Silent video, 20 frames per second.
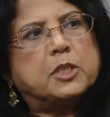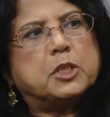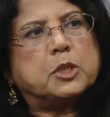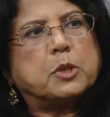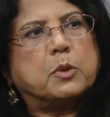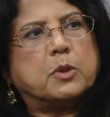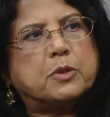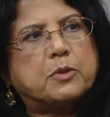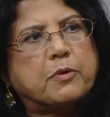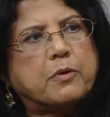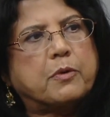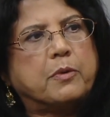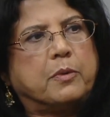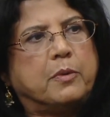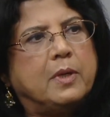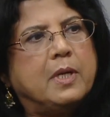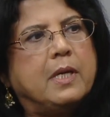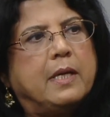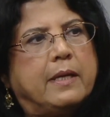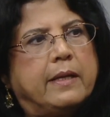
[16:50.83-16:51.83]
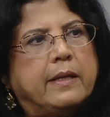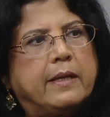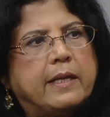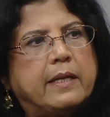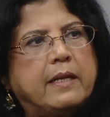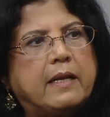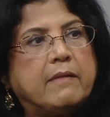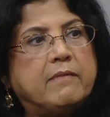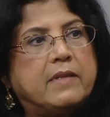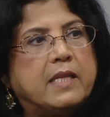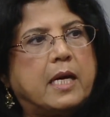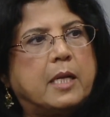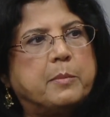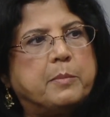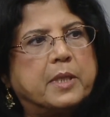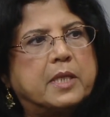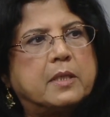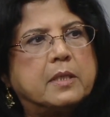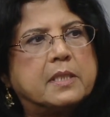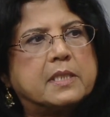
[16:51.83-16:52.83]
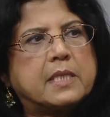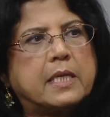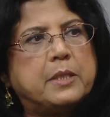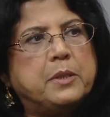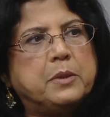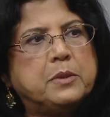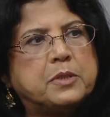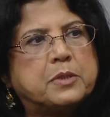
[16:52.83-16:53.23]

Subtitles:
showed through, and I love that because I